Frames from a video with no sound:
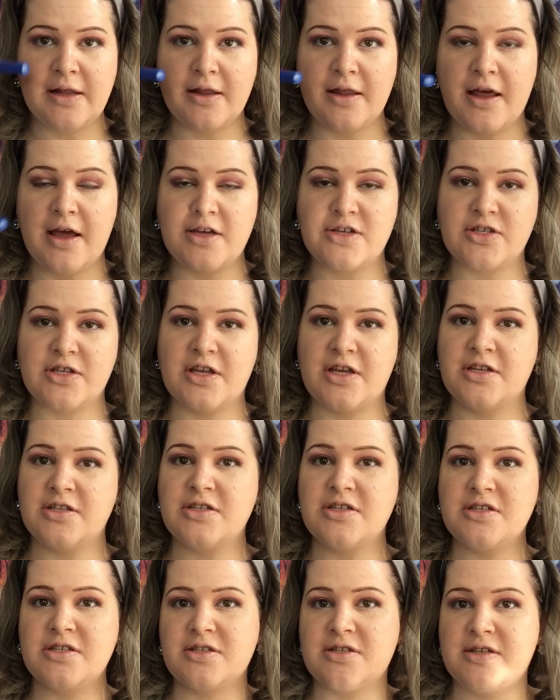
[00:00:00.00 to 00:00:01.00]
lash line
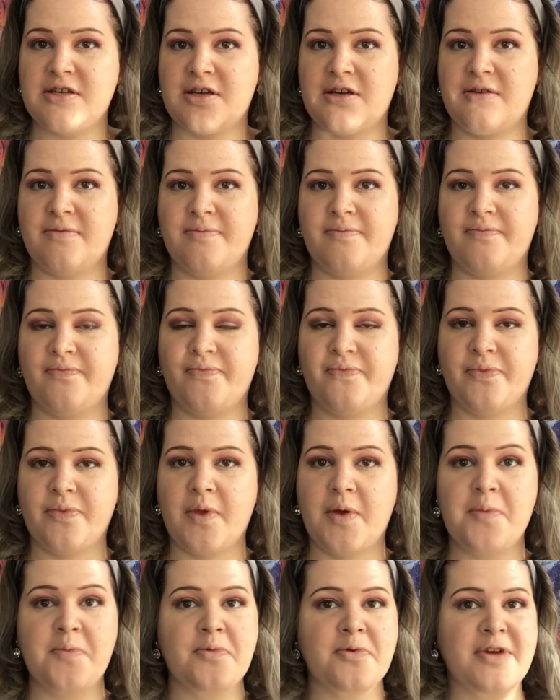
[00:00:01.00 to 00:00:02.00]
just to
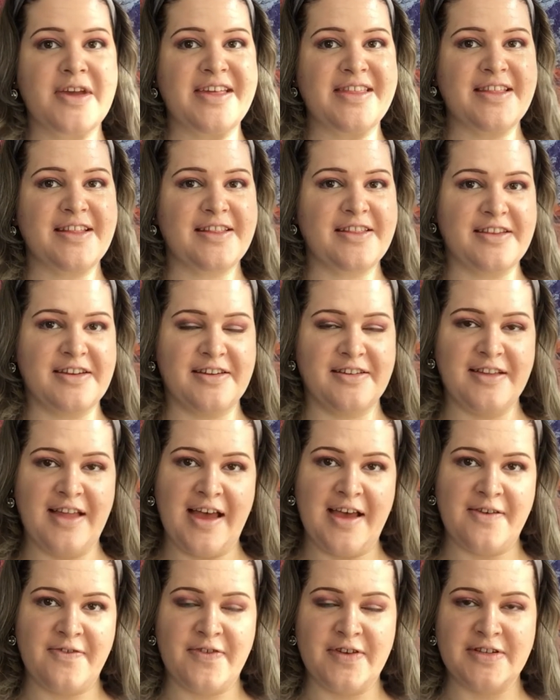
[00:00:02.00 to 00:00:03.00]
breathe a little
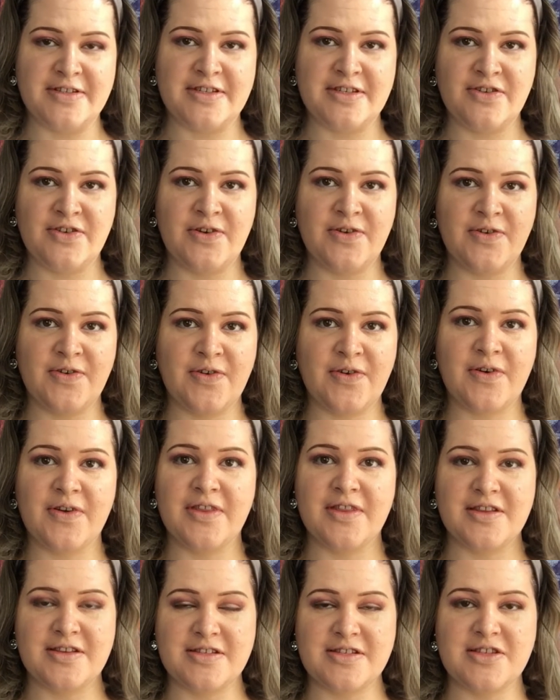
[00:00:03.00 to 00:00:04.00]
life into
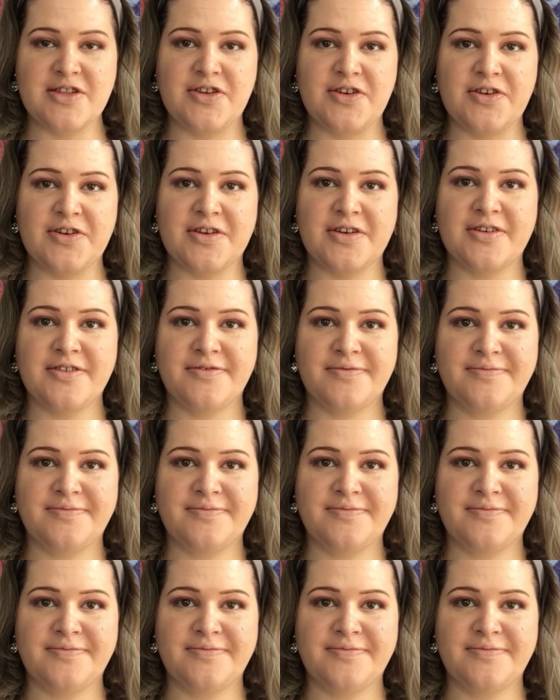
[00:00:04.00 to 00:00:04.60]
this look.